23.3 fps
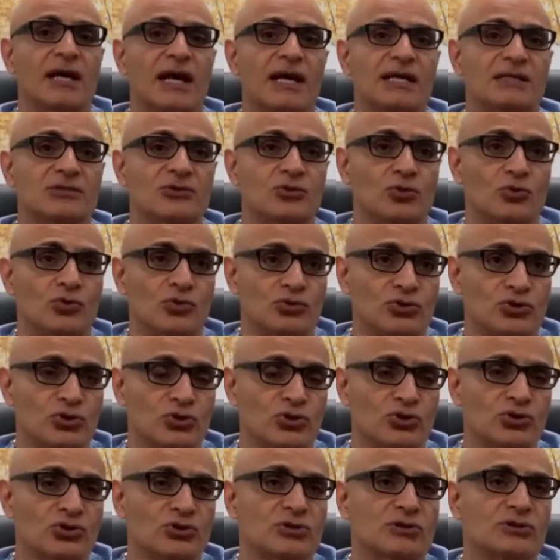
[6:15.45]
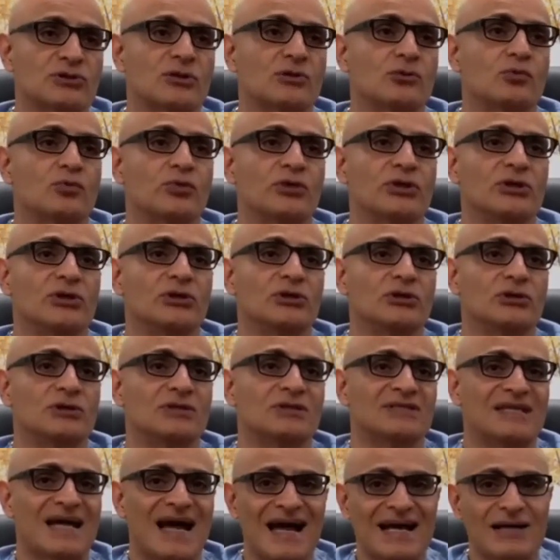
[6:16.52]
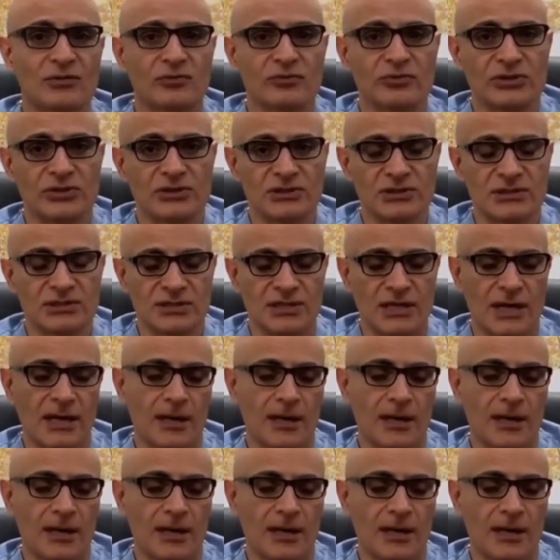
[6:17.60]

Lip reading: as neurosurgeons, we tackle these